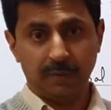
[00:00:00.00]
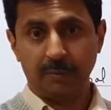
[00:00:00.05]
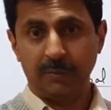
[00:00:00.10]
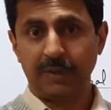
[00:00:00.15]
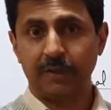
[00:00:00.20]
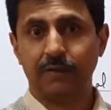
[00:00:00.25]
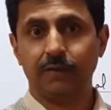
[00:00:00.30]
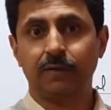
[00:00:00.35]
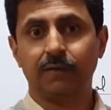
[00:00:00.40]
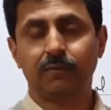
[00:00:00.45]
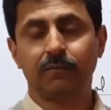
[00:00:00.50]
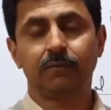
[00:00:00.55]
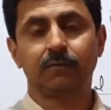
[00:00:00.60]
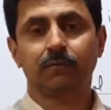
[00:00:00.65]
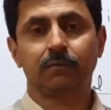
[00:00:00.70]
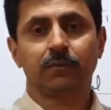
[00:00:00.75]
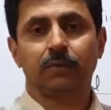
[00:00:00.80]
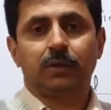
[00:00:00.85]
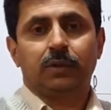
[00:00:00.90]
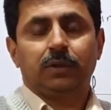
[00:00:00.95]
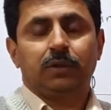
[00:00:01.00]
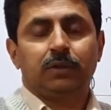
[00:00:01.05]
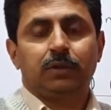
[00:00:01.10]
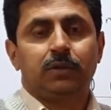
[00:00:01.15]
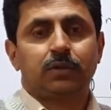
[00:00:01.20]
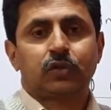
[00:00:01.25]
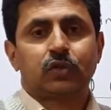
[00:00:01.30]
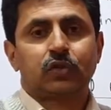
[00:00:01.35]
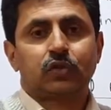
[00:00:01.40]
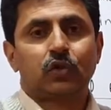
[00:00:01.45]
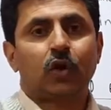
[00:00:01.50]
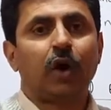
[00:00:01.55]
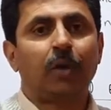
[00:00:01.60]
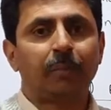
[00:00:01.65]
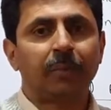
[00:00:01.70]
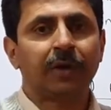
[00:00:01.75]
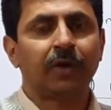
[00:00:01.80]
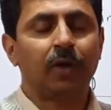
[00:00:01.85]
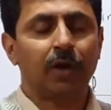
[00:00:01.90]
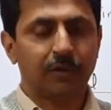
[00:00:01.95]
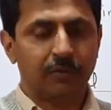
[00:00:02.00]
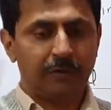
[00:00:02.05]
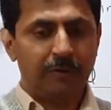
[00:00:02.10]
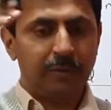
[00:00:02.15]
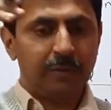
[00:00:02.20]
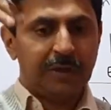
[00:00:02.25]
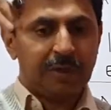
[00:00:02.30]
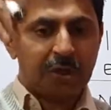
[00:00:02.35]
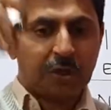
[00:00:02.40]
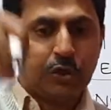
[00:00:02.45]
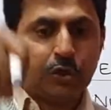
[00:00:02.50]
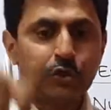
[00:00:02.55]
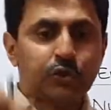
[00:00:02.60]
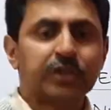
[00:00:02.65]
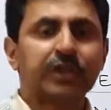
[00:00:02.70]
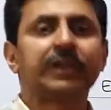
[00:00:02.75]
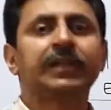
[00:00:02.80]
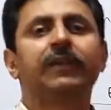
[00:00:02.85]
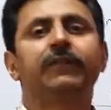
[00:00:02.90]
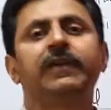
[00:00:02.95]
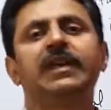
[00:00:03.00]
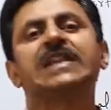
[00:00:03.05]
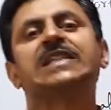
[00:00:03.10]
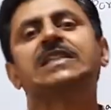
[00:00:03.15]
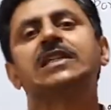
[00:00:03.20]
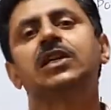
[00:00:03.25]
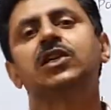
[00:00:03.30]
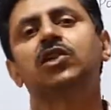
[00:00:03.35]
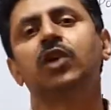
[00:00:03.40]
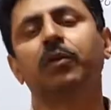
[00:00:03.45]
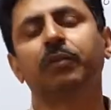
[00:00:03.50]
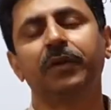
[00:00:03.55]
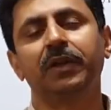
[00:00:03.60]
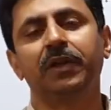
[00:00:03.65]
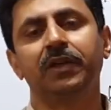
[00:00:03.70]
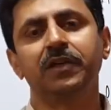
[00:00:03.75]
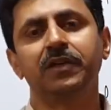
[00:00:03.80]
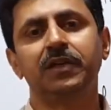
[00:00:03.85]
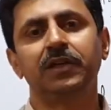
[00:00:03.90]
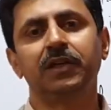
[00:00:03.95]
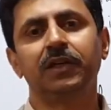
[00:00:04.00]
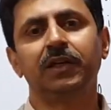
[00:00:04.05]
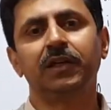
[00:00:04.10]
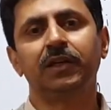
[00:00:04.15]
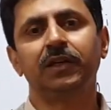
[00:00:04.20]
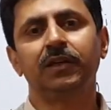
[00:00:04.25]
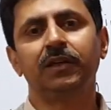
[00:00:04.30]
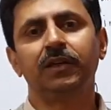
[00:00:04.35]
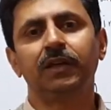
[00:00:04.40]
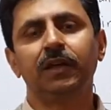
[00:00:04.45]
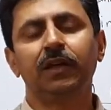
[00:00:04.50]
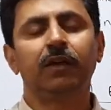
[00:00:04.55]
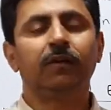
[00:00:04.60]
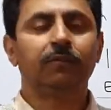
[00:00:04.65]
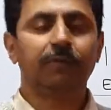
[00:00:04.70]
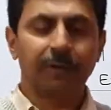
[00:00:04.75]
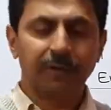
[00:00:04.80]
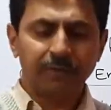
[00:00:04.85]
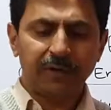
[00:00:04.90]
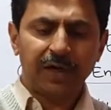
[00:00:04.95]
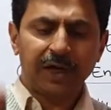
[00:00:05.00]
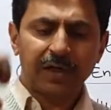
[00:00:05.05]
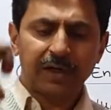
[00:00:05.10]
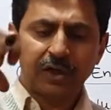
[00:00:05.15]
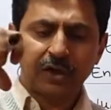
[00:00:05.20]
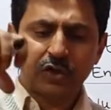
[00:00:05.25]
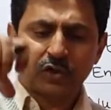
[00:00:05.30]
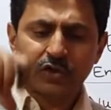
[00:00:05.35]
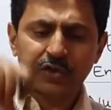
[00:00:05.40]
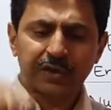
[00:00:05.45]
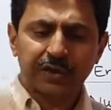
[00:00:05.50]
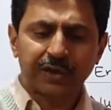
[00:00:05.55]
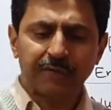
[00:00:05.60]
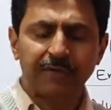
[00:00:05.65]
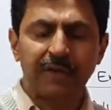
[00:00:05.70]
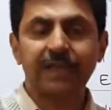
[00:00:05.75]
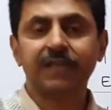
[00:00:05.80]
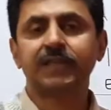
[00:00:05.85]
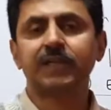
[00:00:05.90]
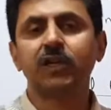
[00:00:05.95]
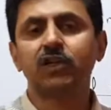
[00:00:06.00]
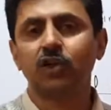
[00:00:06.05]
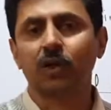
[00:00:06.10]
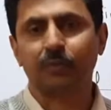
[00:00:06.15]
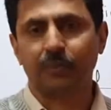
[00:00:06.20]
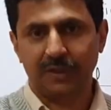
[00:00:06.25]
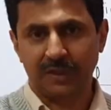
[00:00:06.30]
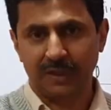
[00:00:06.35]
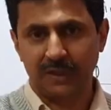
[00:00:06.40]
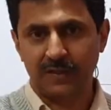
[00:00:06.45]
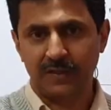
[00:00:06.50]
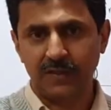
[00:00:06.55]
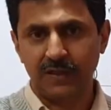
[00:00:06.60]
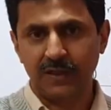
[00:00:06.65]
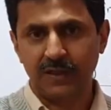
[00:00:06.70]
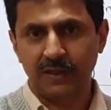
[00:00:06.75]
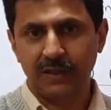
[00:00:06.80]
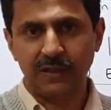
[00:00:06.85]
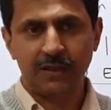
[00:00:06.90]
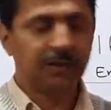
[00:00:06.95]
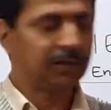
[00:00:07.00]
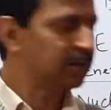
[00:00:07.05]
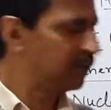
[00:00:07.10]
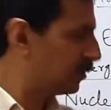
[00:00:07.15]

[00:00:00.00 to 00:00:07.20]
stopping, or we'll be reducing the wastage of energy. When we are reducing the wastage of energy, that means